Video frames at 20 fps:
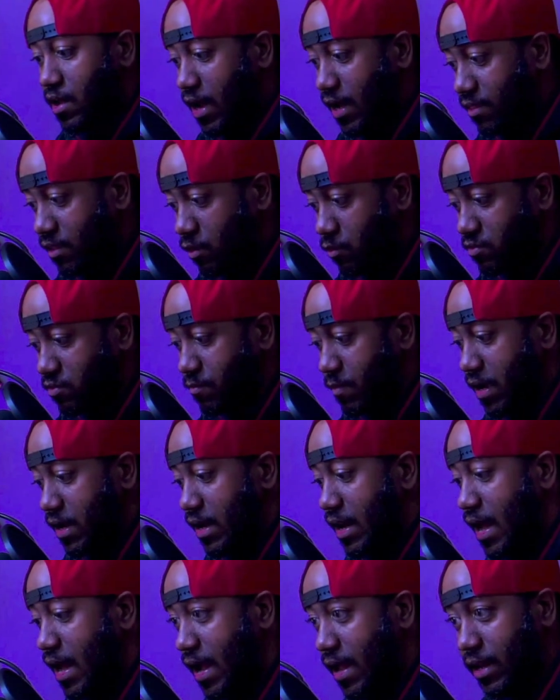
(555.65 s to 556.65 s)
I think it was my
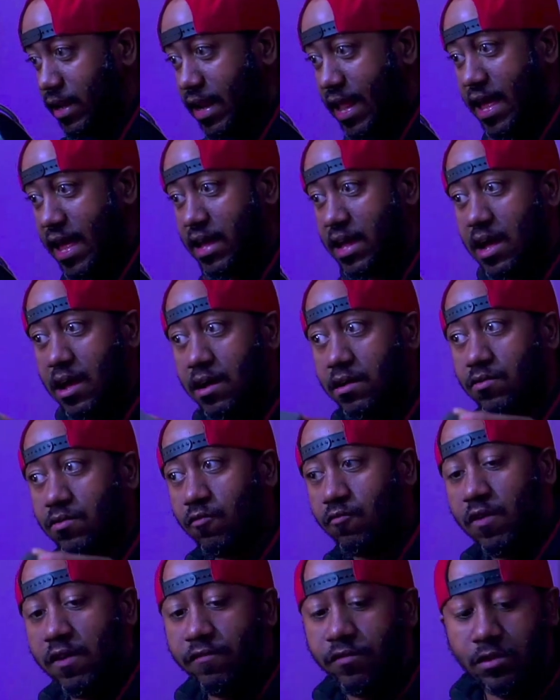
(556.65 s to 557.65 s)

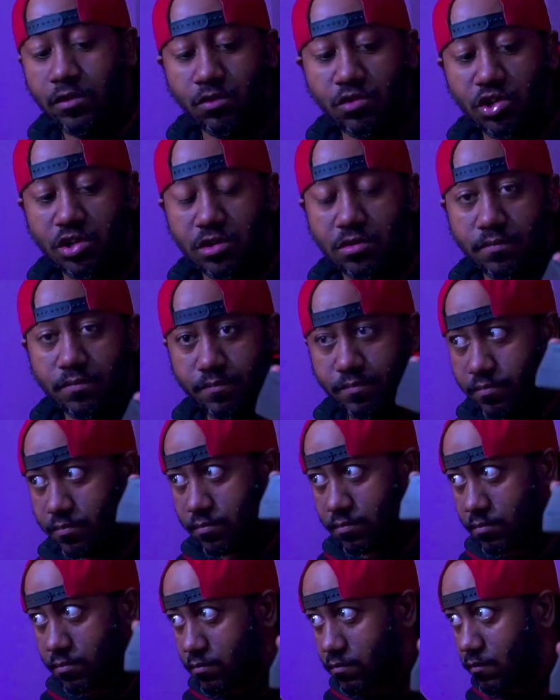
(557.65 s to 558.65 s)
Nakon Revolution
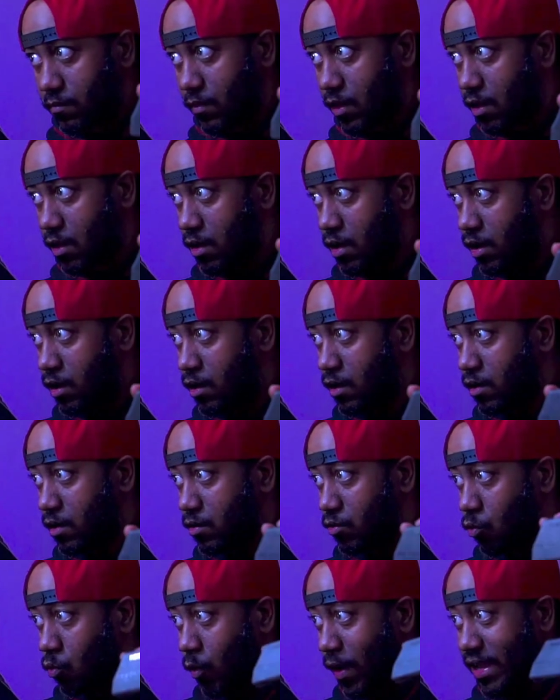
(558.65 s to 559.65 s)

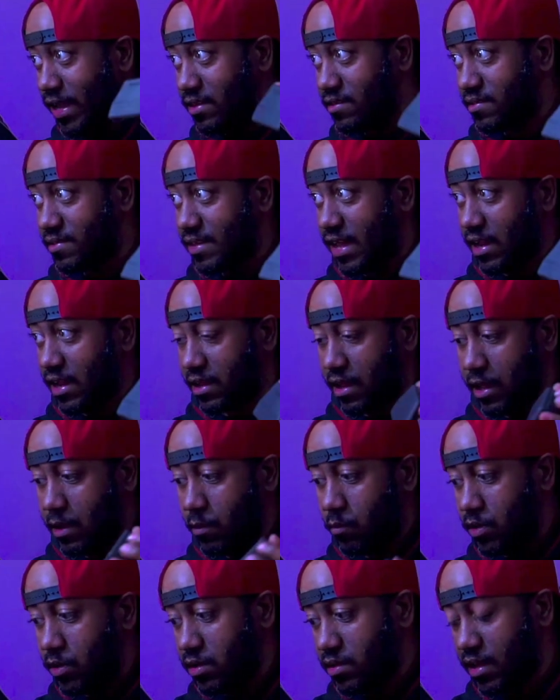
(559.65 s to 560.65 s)
weights that it
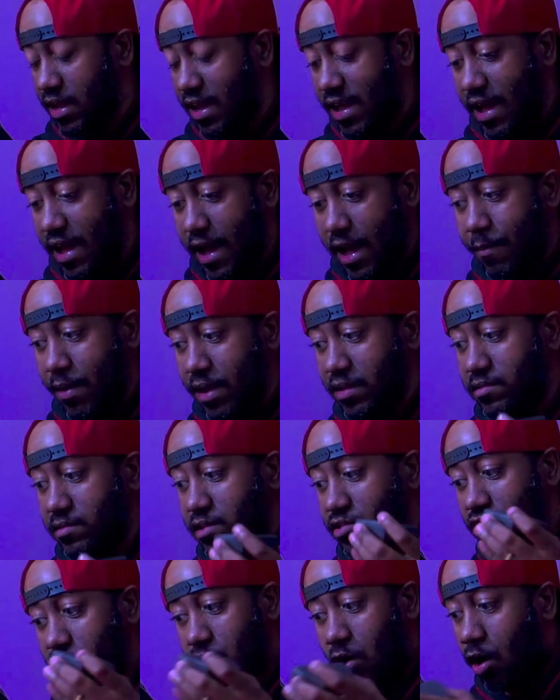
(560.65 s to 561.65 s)
came with. I
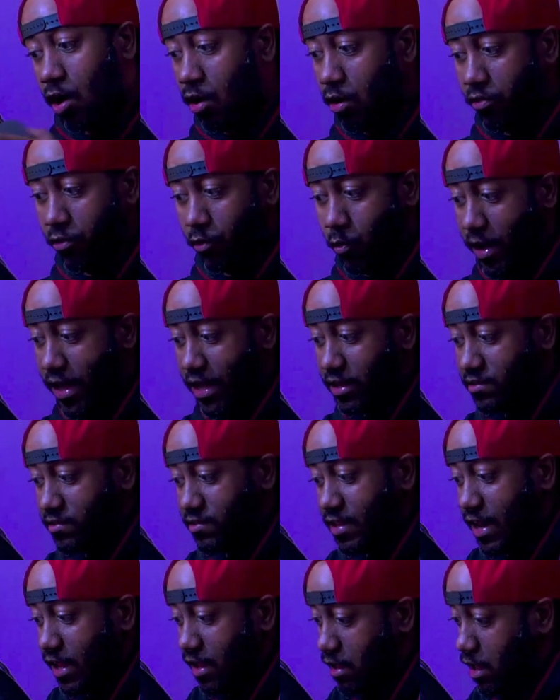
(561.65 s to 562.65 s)
basically took all the weights
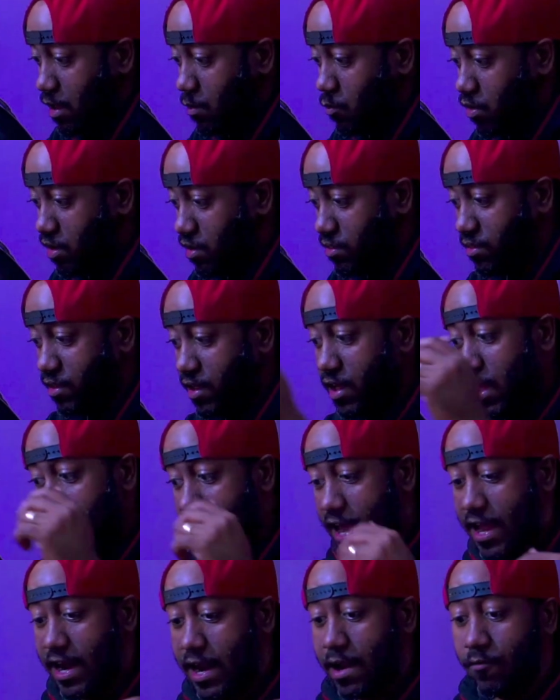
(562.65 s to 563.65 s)
that it came with,
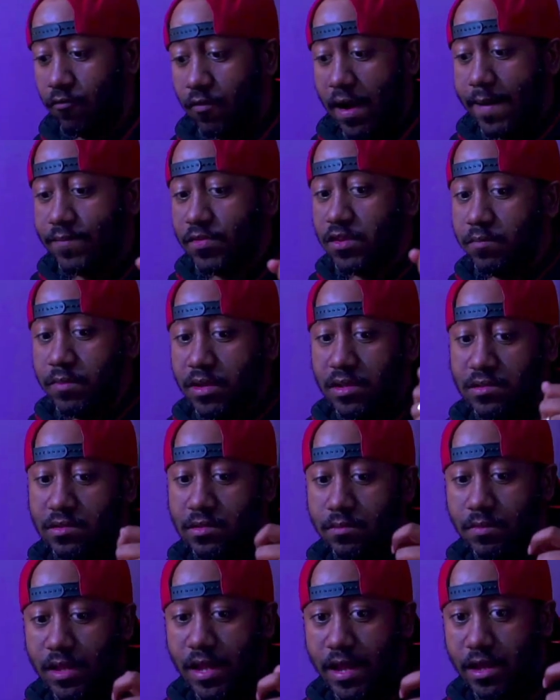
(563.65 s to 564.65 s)
and I wrapped them in
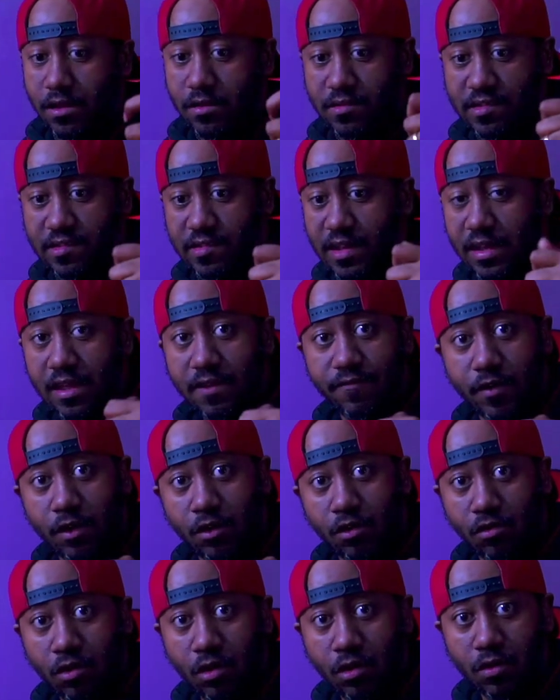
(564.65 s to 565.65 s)
some like sticky
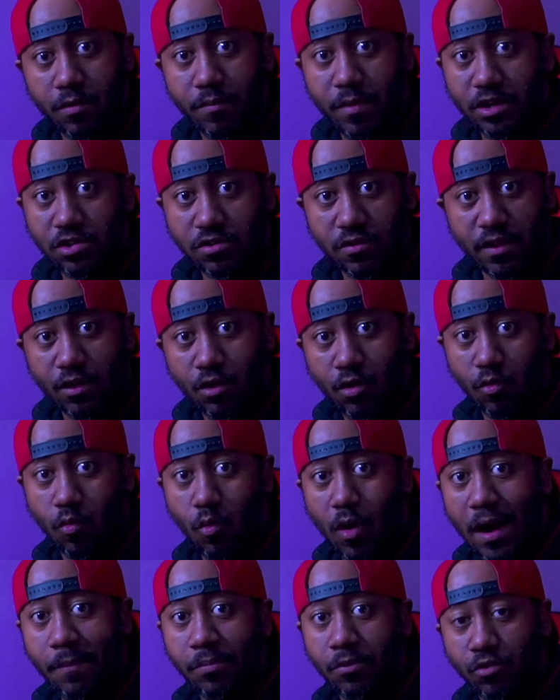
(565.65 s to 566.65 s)
Velcro to make sure they don't
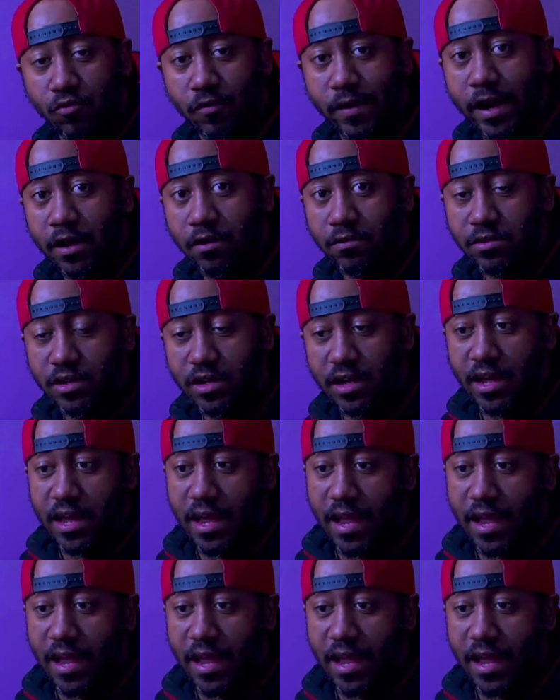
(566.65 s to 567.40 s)
wobble around.